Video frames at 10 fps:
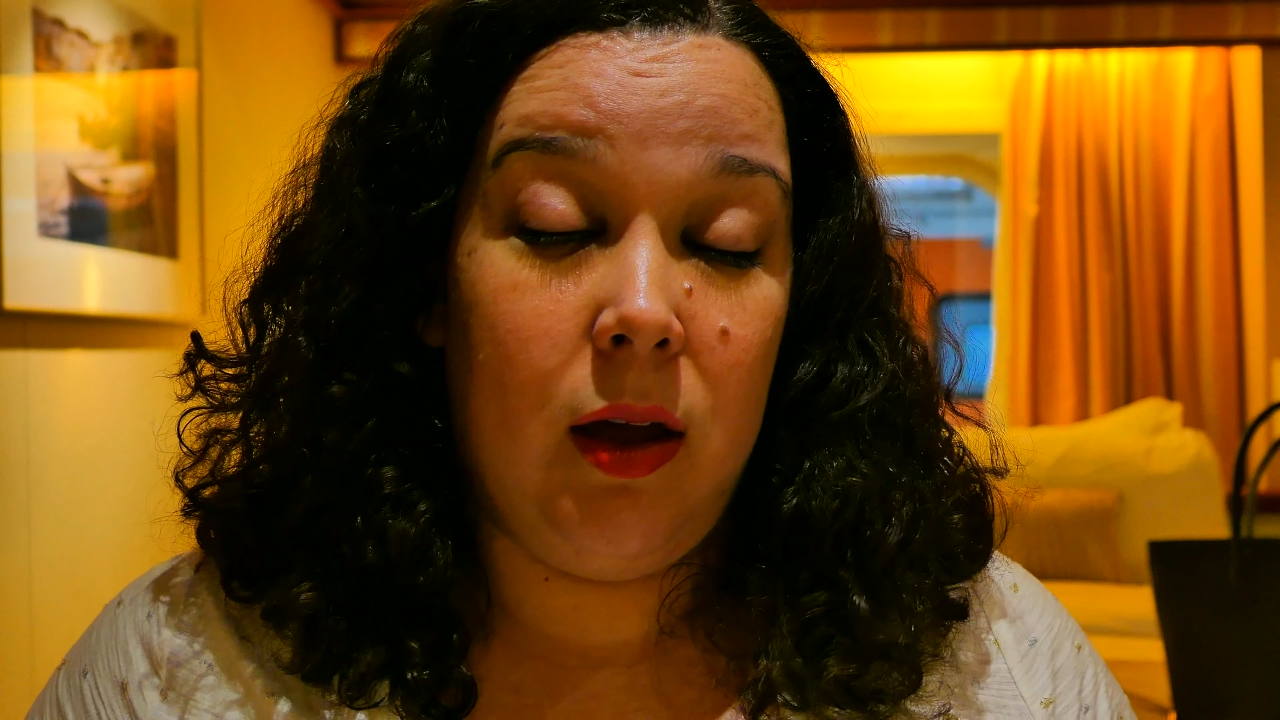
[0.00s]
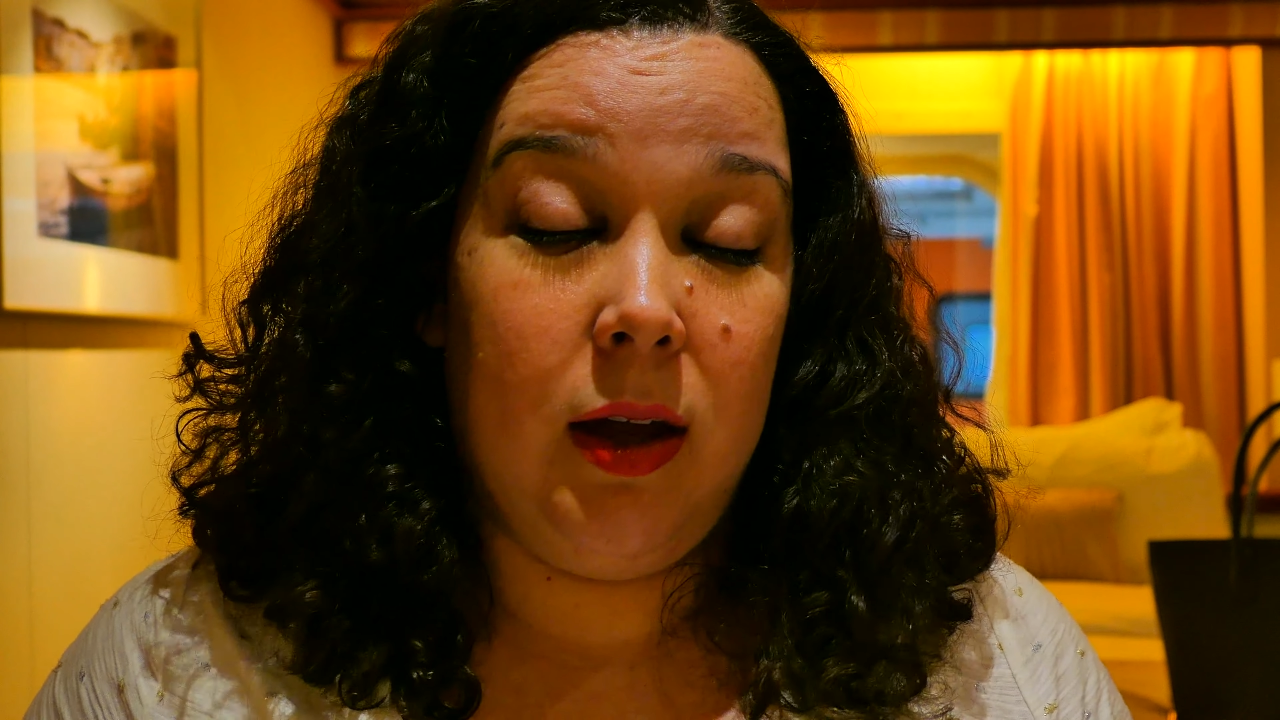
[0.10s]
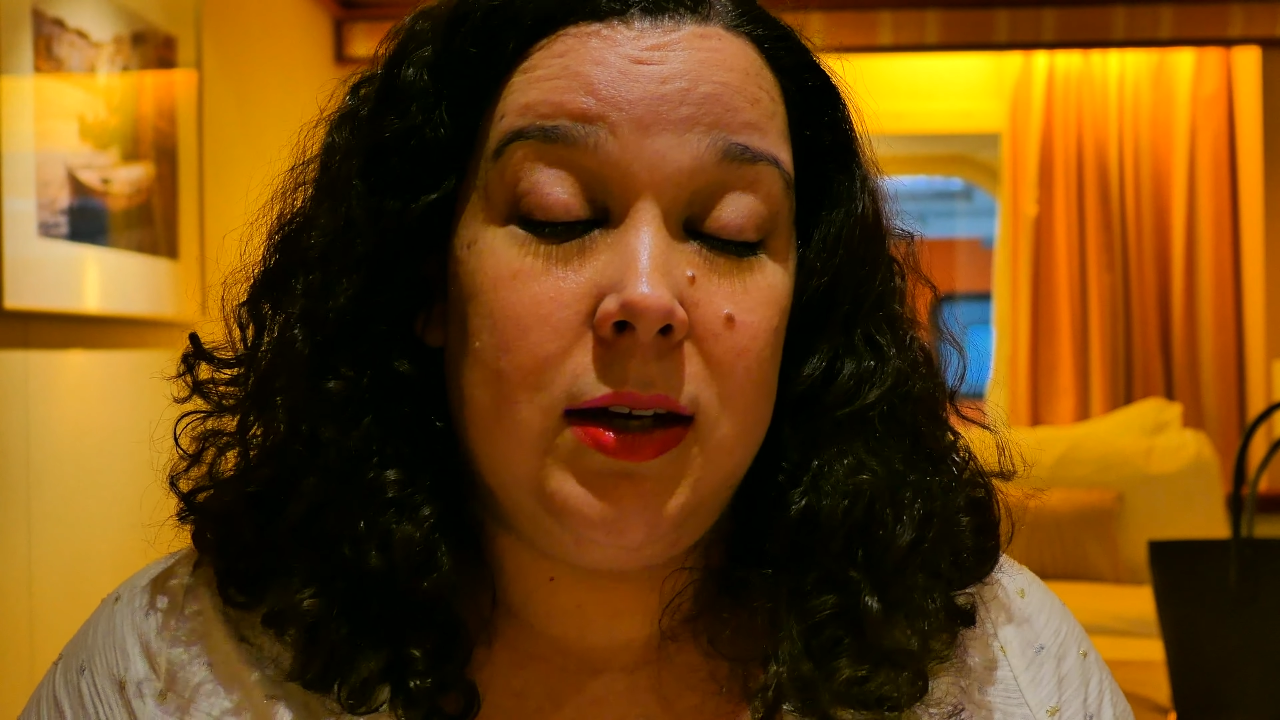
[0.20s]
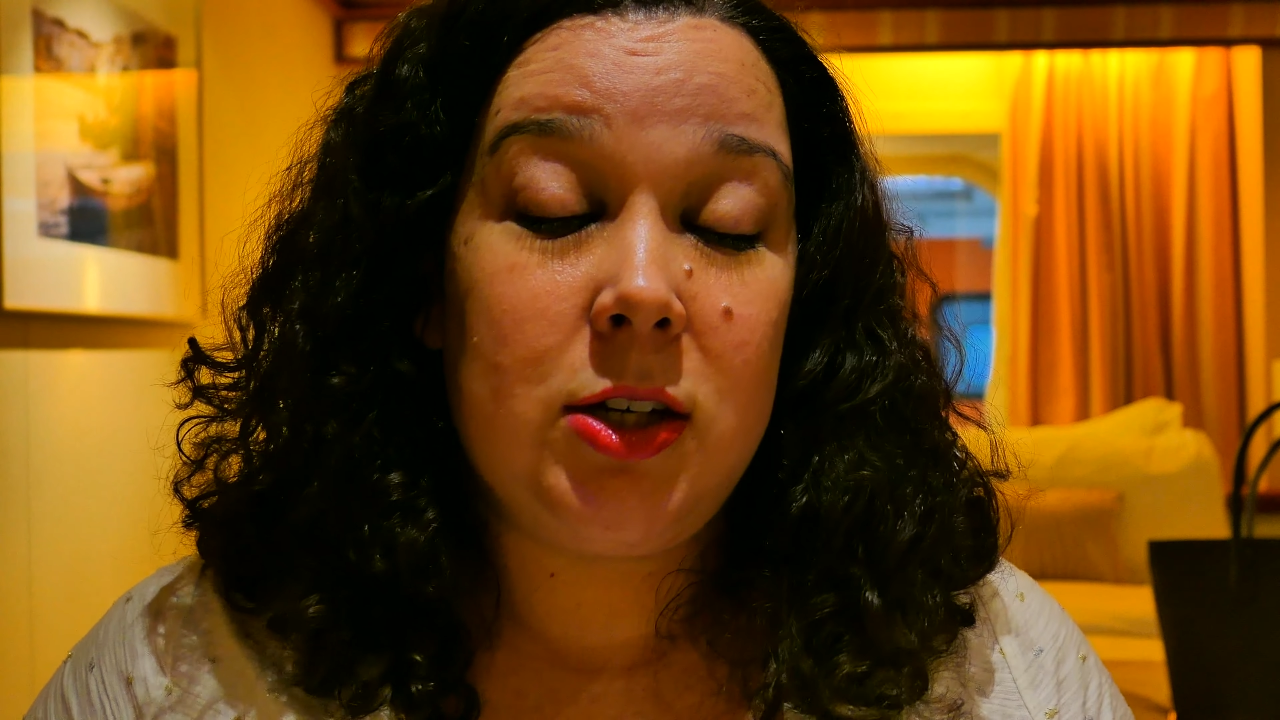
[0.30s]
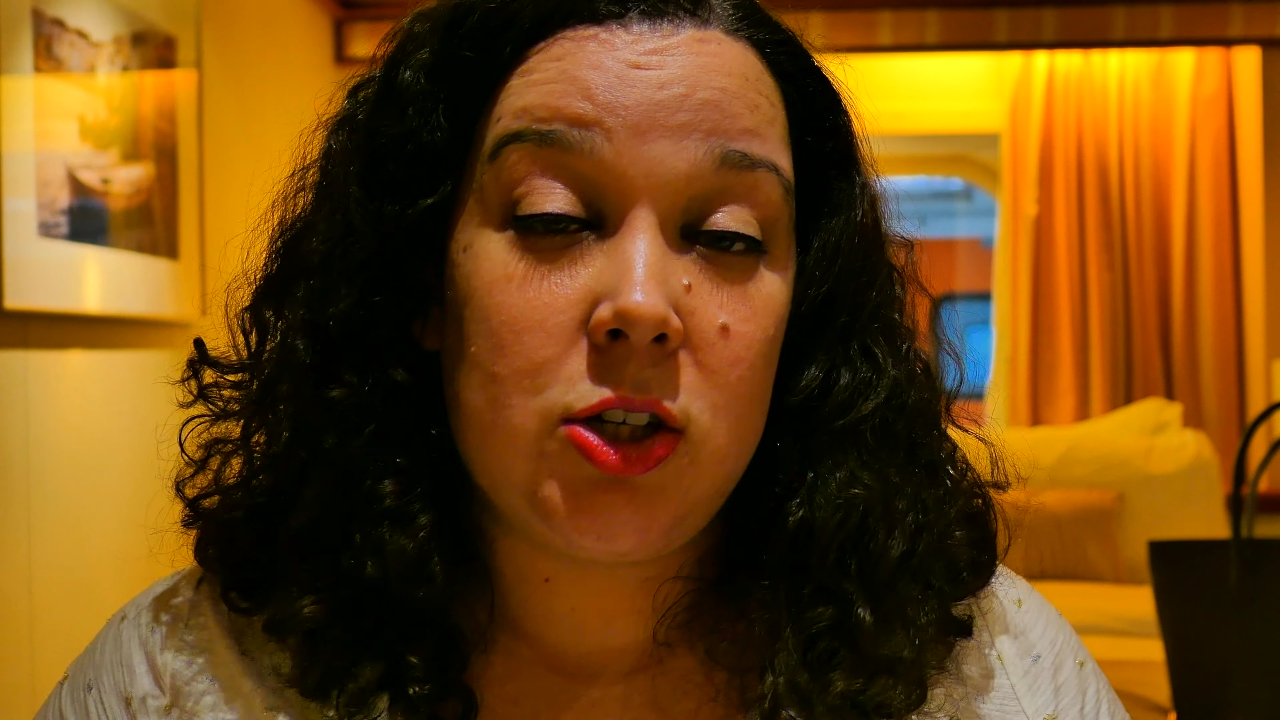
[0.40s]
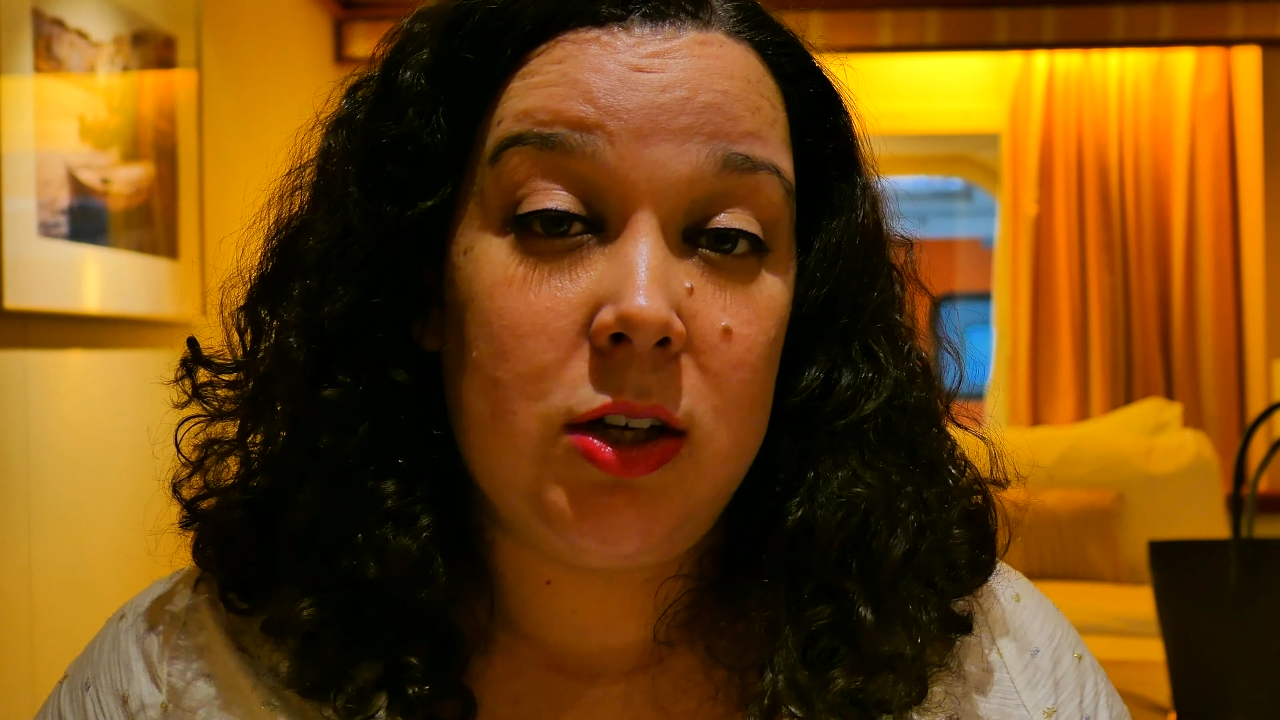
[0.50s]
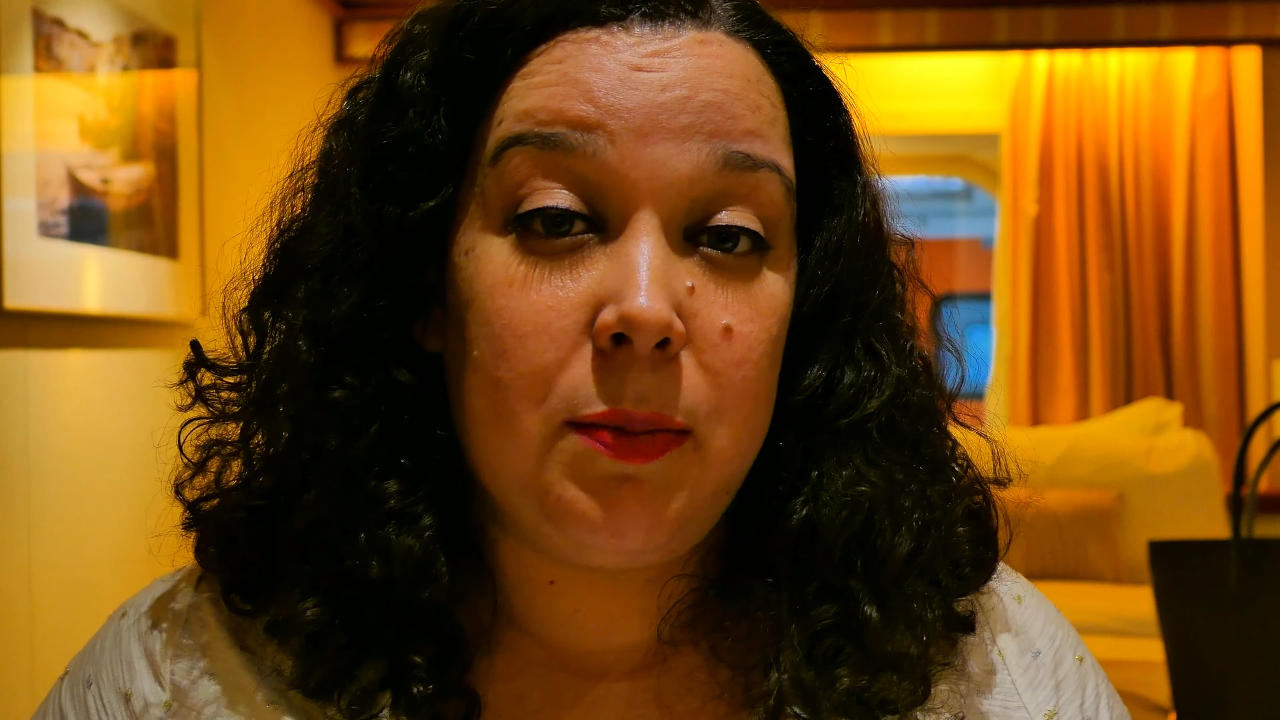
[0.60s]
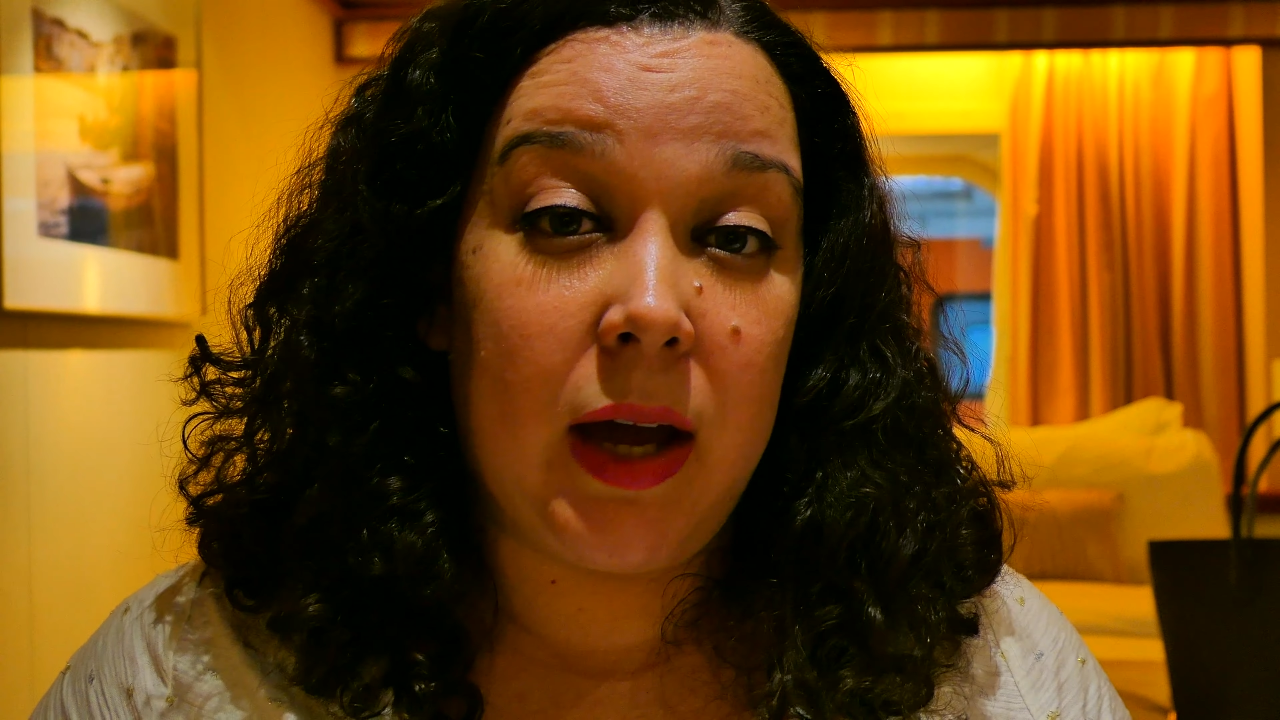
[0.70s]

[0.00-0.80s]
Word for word: initially,